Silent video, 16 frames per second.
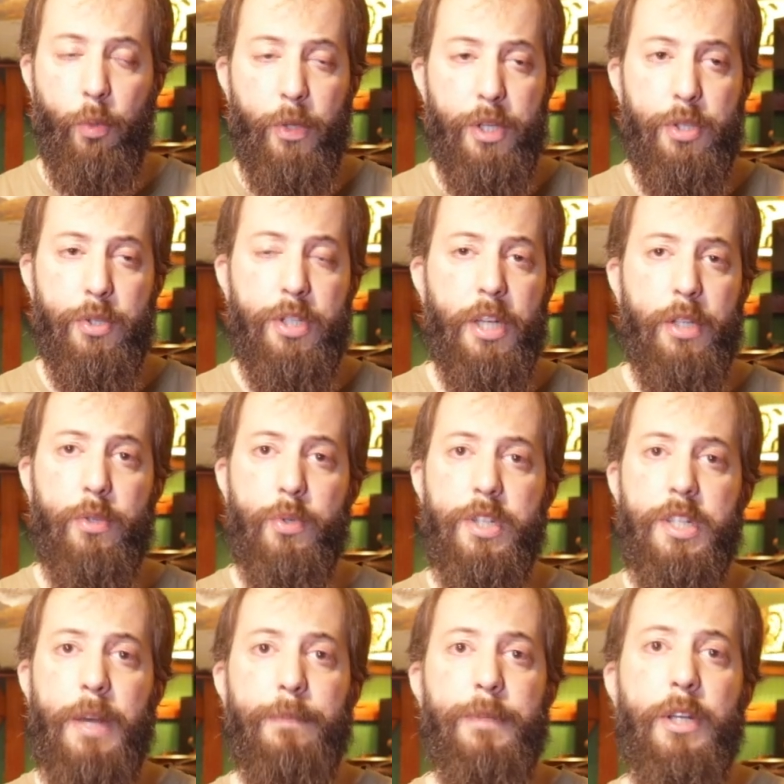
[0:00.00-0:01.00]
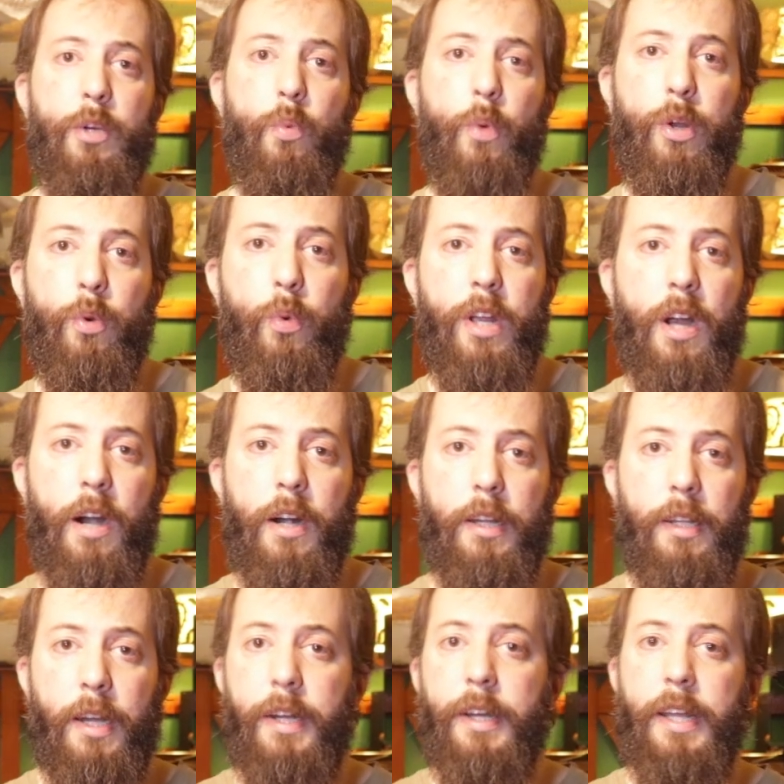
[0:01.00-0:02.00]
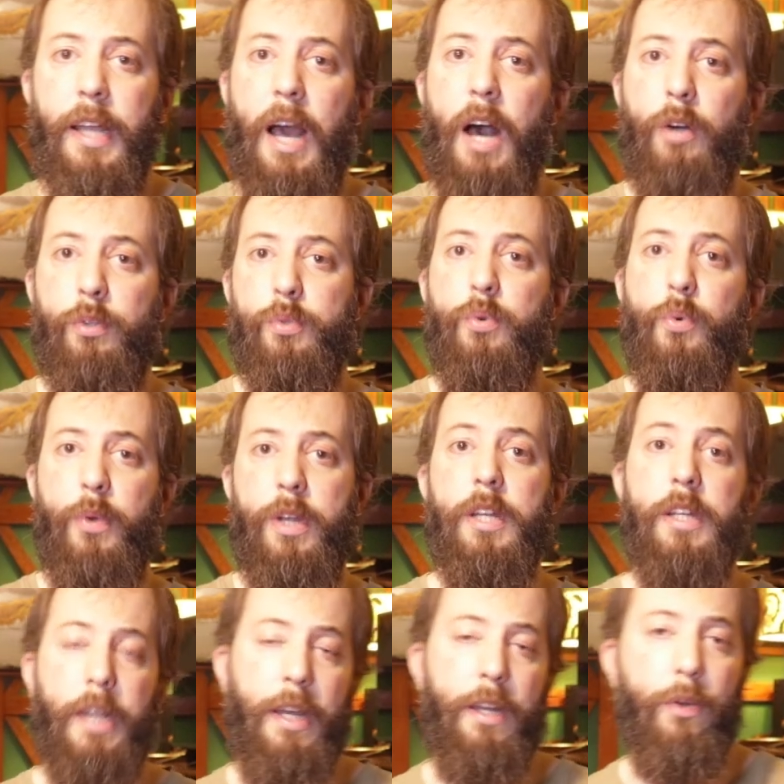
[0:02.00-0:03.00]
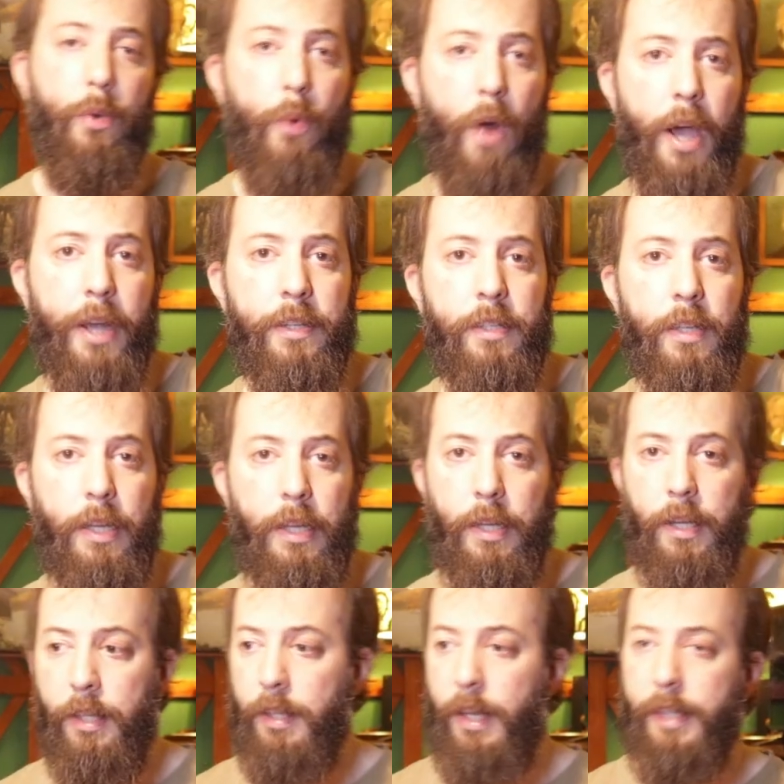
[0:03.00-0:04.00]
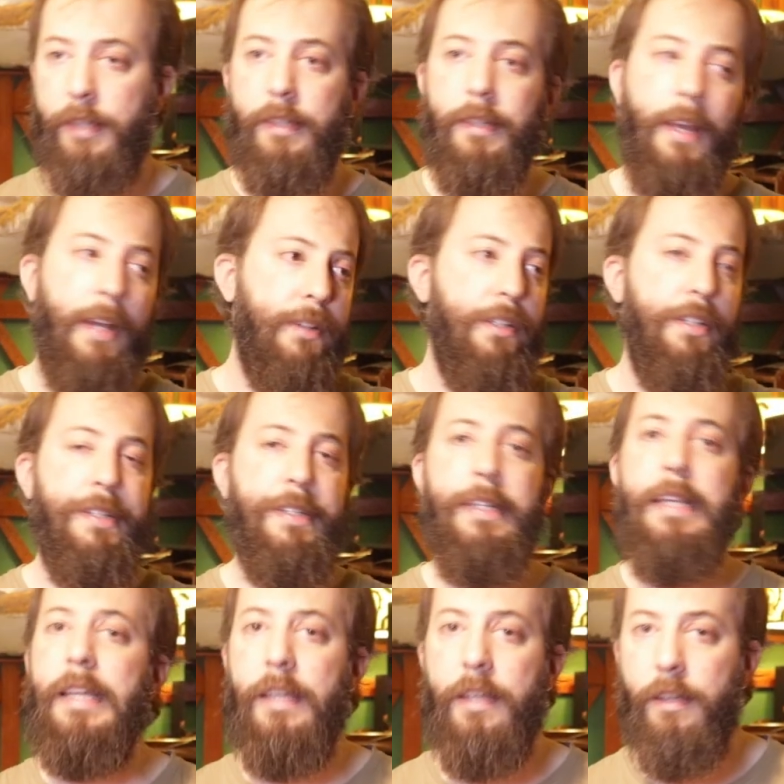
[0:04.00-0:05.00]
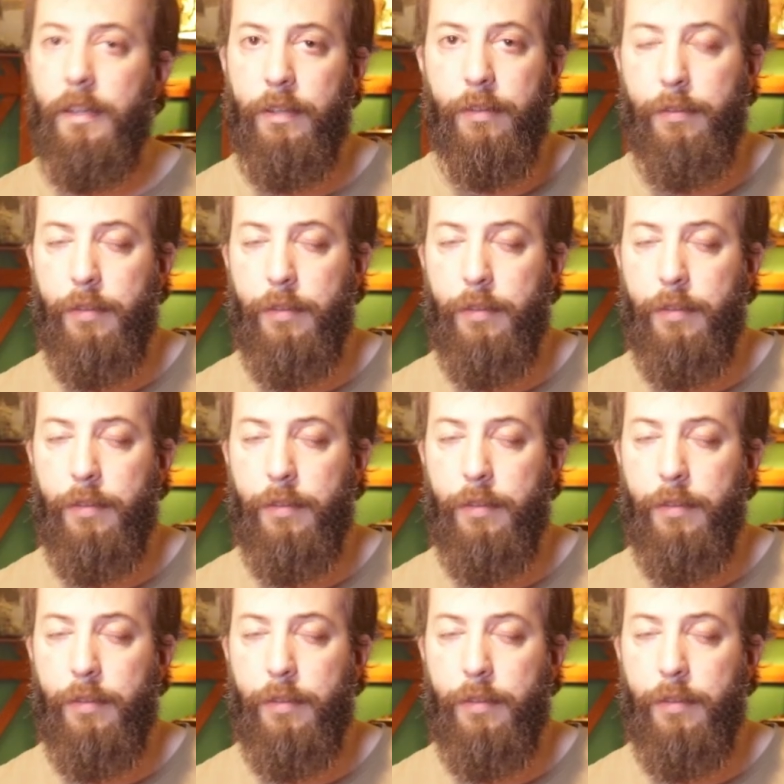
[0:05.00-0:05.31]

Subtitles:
we associate to something when we are learning how to read and write, like the letter D.